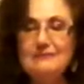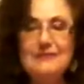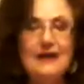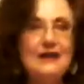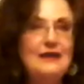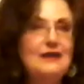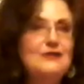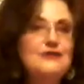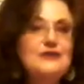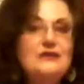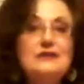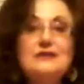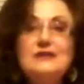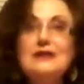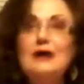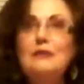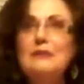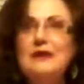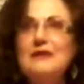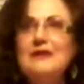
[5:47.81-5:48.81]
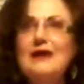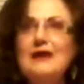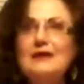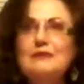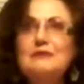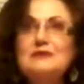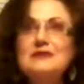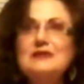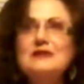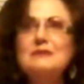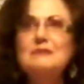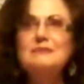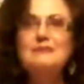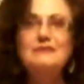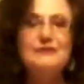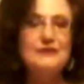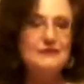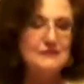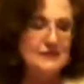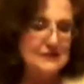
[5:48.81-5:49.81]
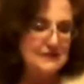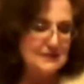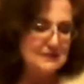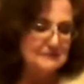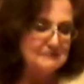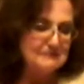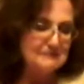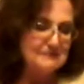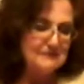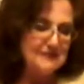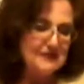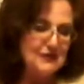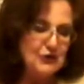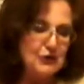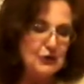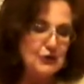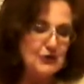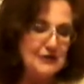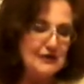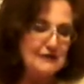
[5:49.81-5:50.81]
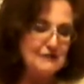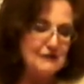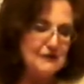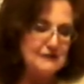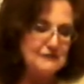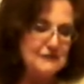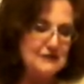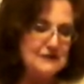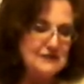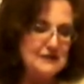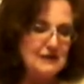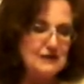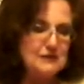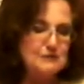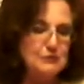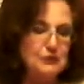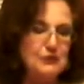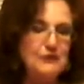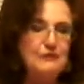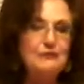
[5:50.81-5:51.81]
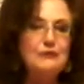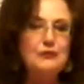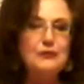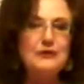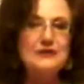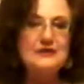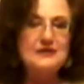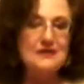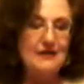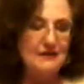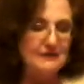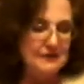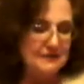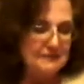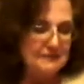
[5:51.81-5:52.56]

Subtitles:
I guess you can tell by that it was the 50s, early 50s. I was born in 47.